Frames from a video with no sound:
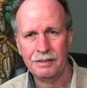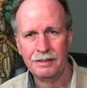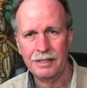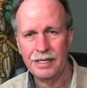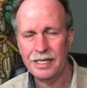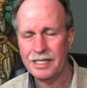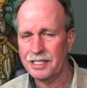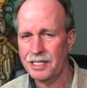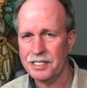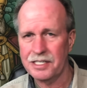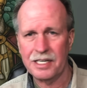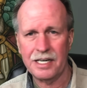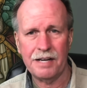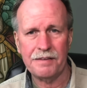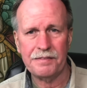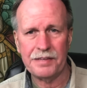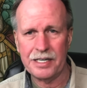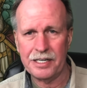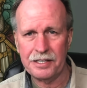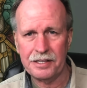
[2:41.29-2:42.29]
It doesn't
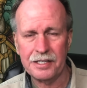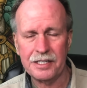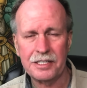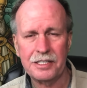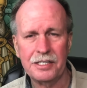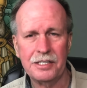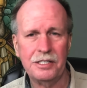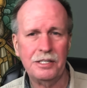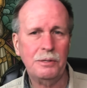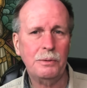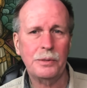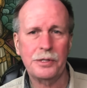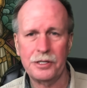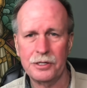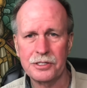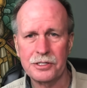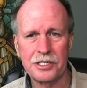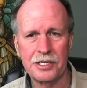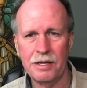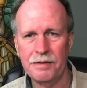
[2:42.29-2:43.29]
have anything to do with
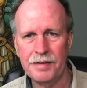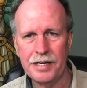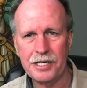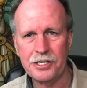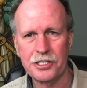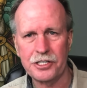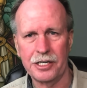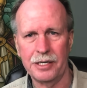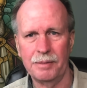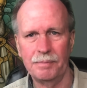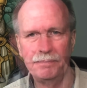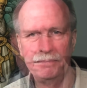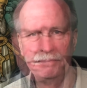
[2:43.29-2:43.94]
your salvation.